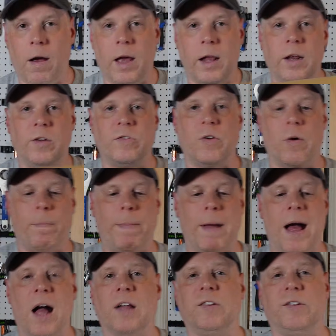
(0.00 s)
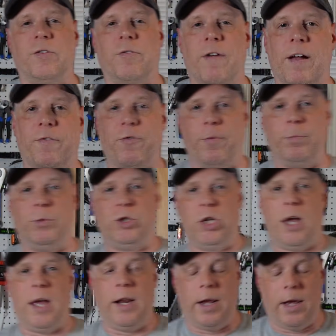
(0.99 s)
right, here's our box direct from
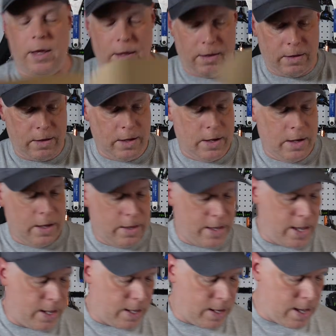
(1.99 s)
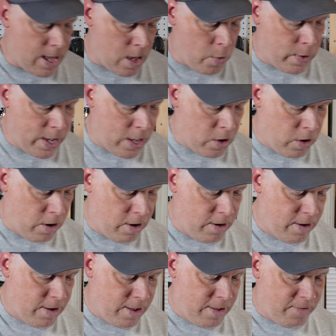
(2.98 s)
China. Take it out. We got our
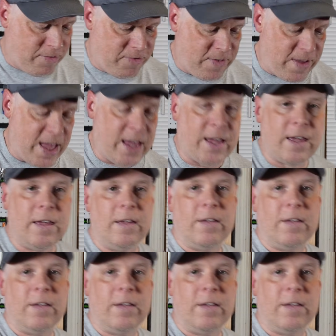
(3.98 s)
fake